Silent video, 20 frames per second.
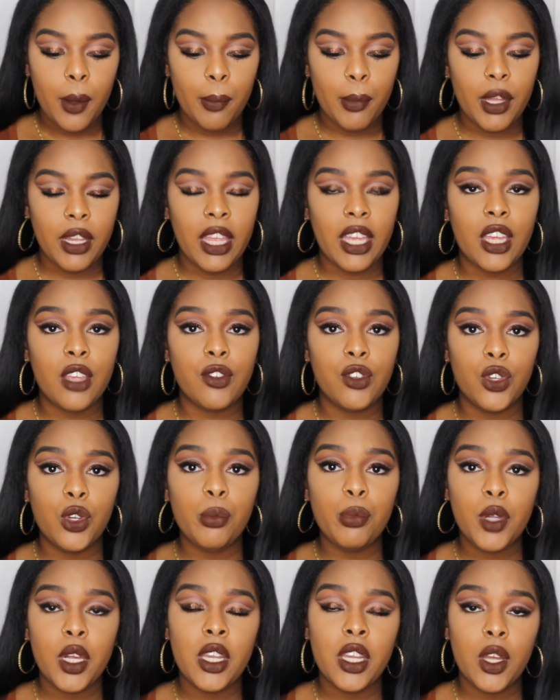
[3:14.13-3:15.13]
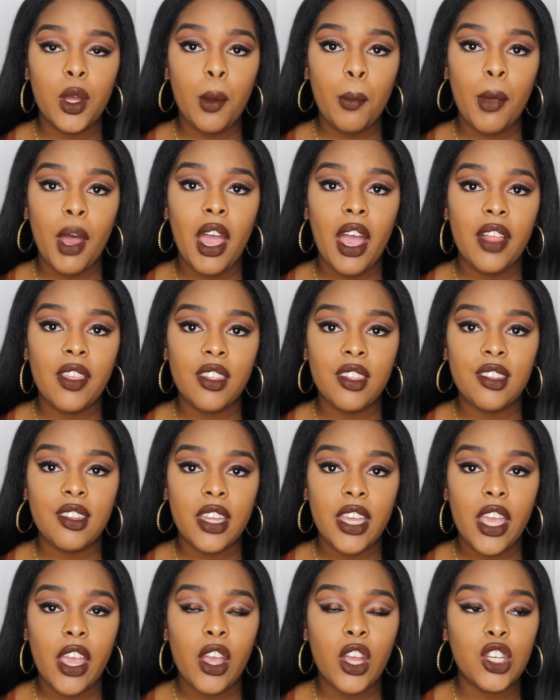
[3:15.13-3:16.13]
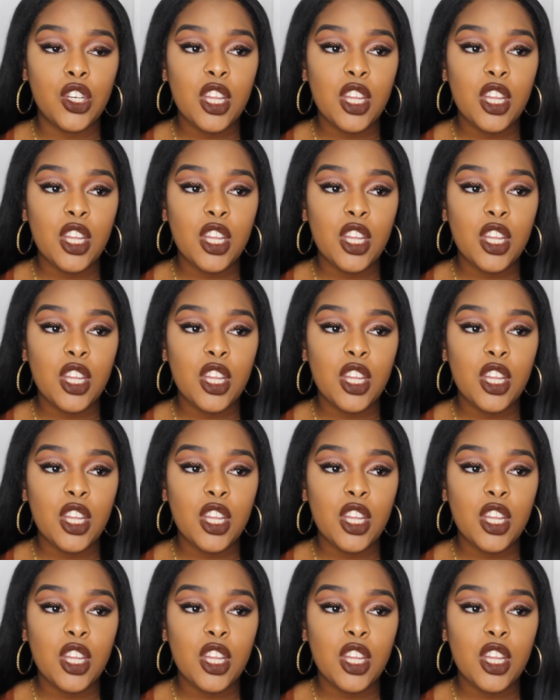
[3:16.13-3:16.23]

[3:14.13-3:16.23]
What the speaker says: But like if you're planning on buying this hair,